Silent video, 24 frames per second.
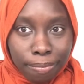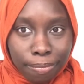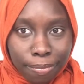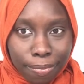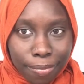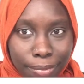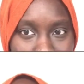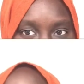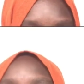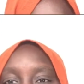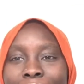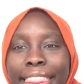
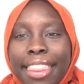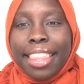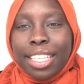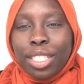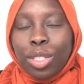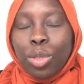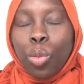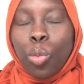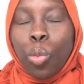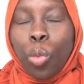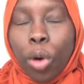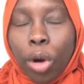And this
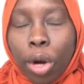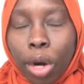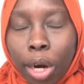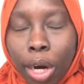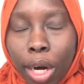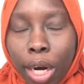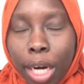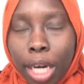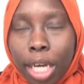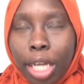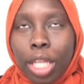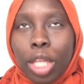
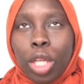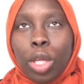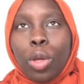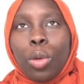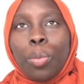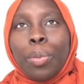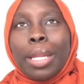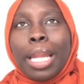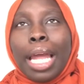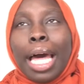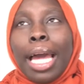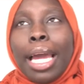word, you'd be
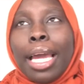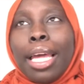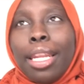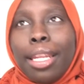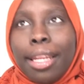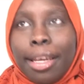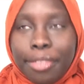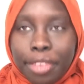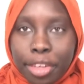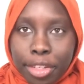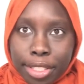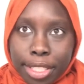like,
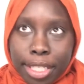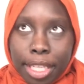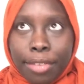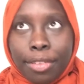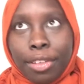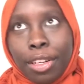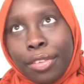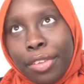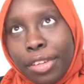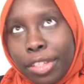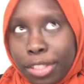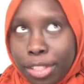love yourself,
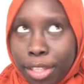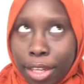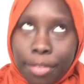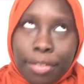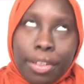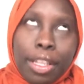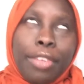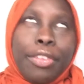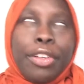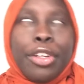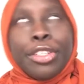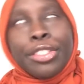love yourself,
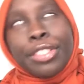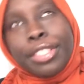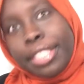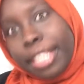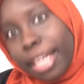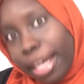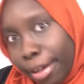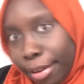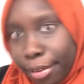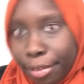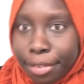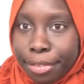love
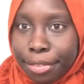yourself.